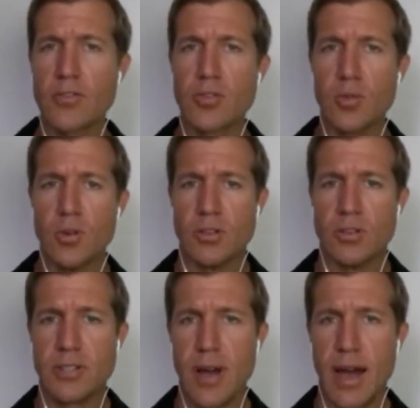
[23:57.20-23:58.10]

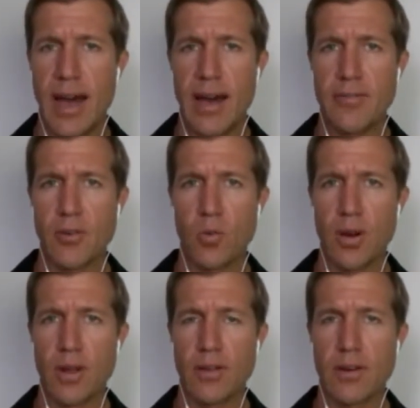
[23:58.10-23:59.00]
tools do you have, or
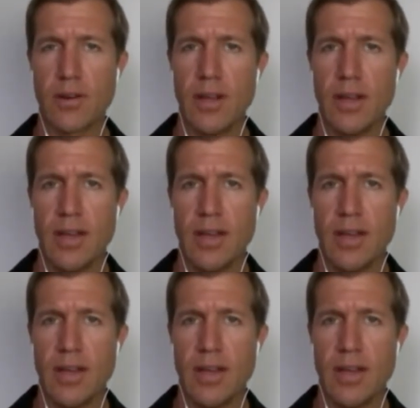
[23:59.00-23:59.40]
what other